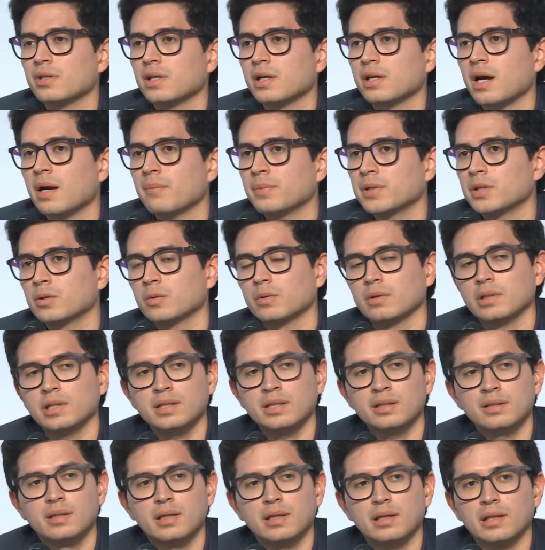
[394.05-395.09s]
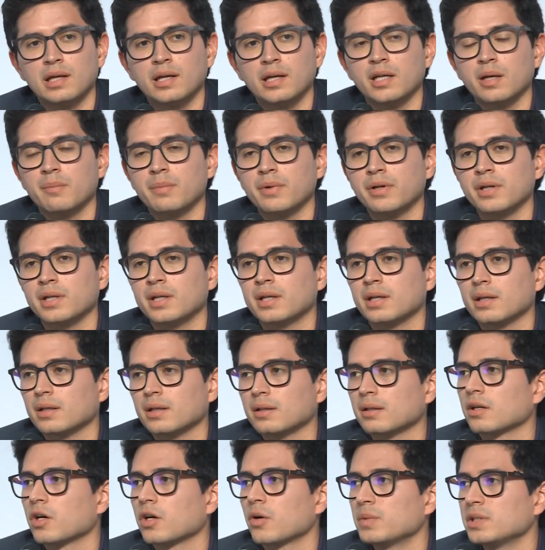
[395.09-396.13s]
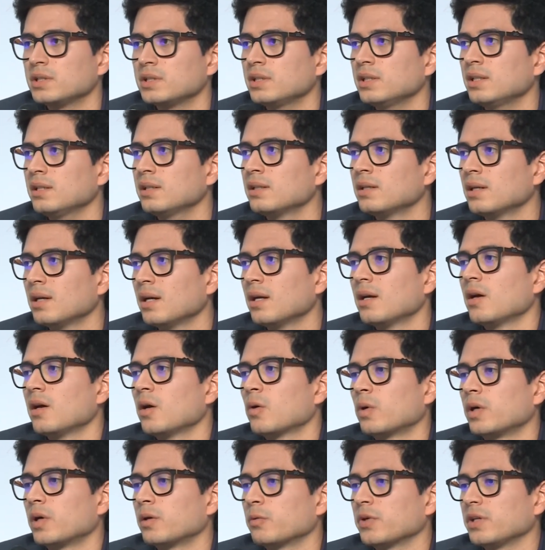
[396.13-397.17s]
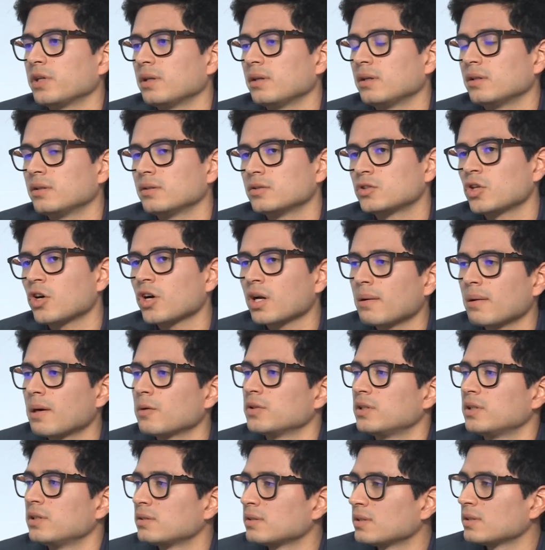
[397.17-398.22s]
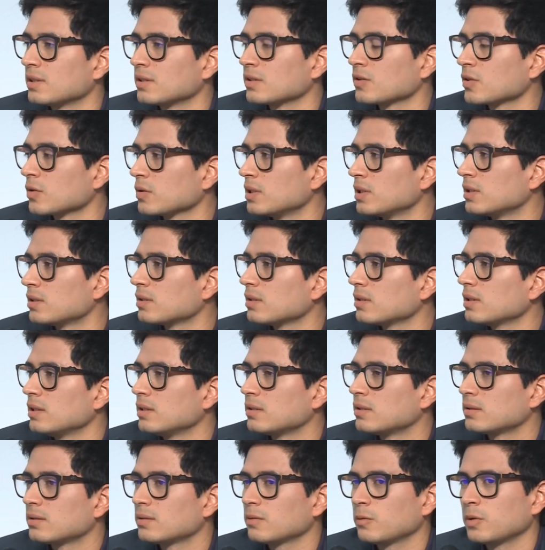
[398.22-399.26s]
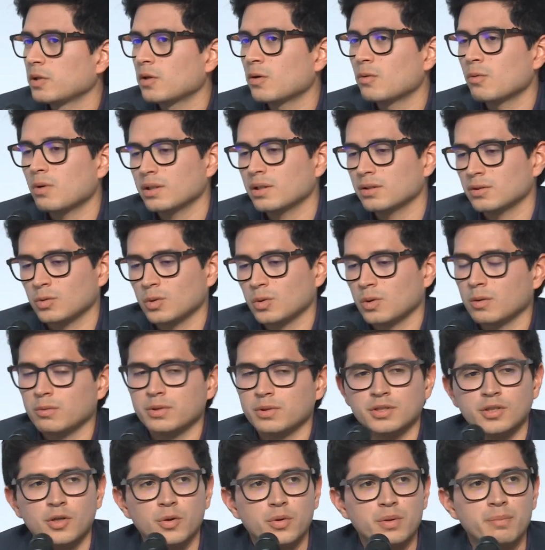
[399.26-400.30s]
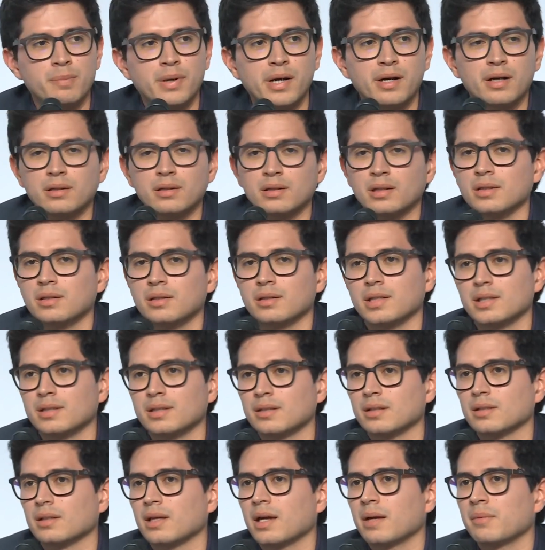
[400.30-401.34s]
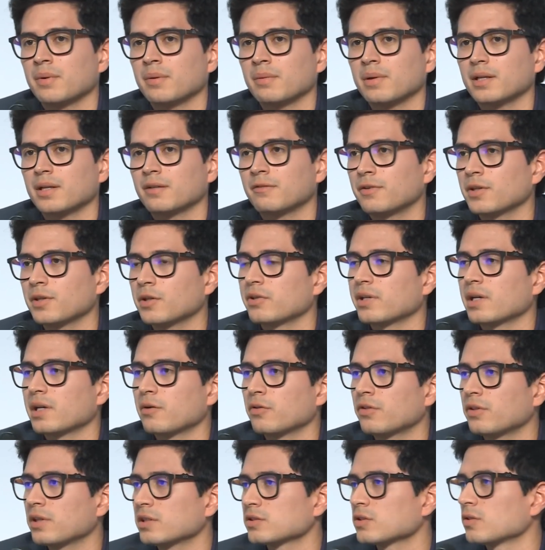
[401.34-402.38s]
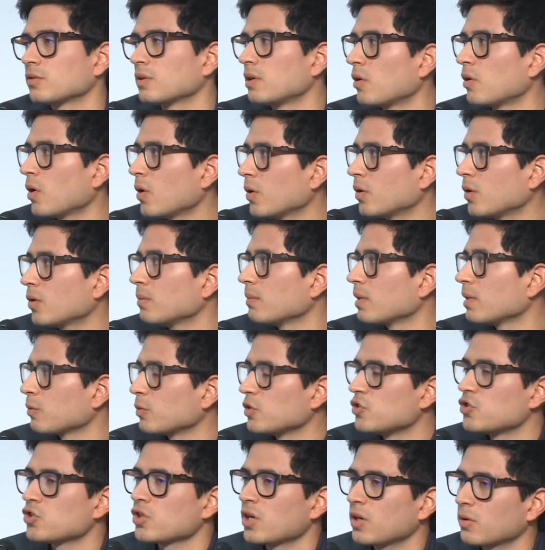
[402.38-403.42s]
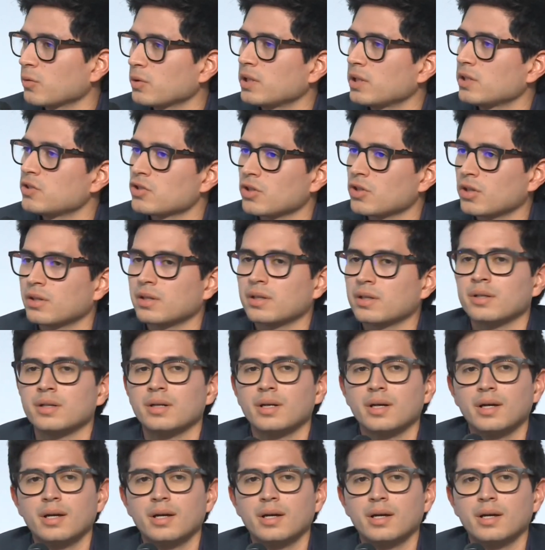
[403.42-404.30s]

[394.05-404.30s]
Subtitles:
I'm happy to lead the Latin American committee where we talk about these things. So we don't want to always go in parallel and everybody figuring out things on their own, but we share with each other.